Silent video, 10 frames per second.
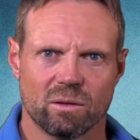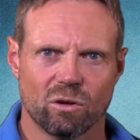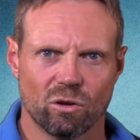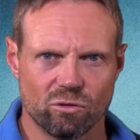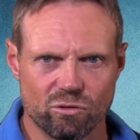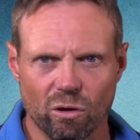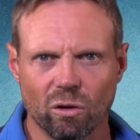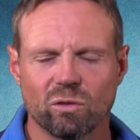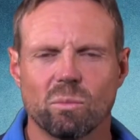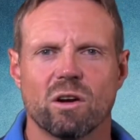
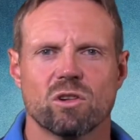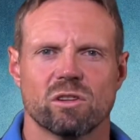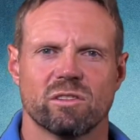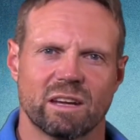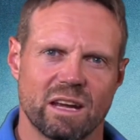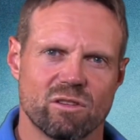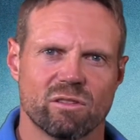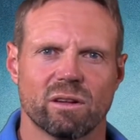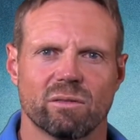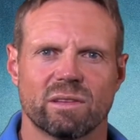controlled motion to get
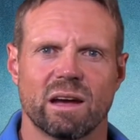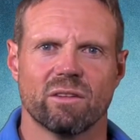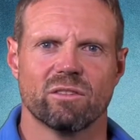yourself down.